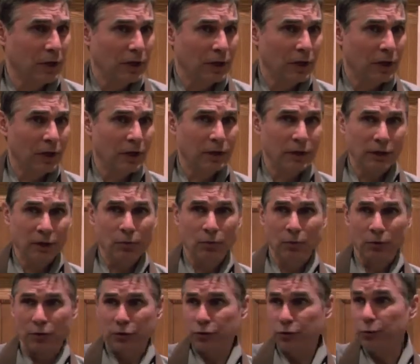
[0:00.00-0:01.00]
that
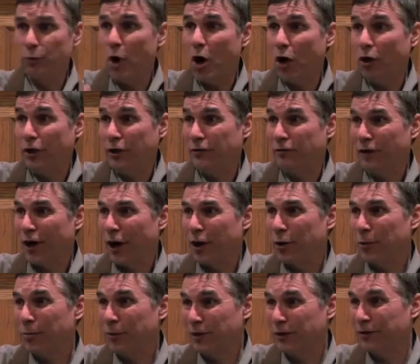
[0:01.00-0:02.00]
were small
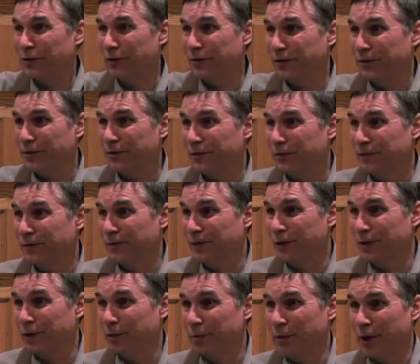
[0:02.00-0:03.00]
environments,
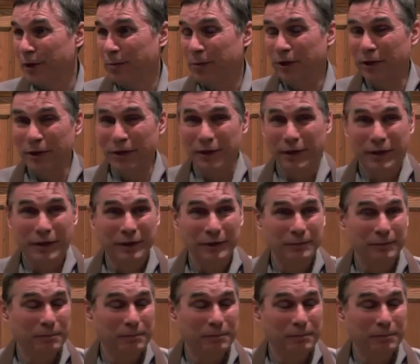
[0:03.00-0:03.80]
maybe a